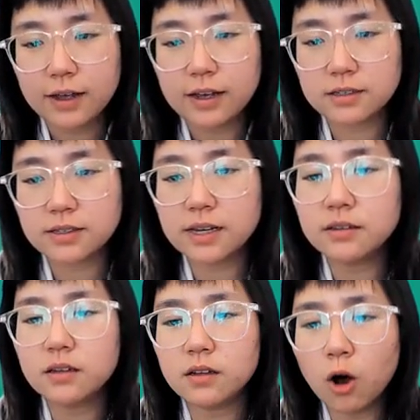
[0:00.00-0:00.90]

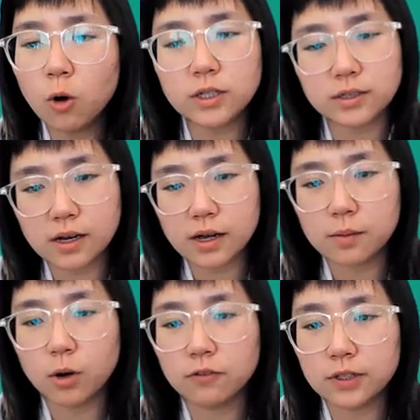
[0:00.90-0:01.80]
extended holding time
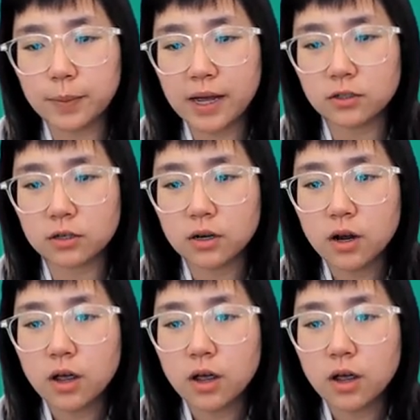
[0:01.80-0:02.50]
of the batter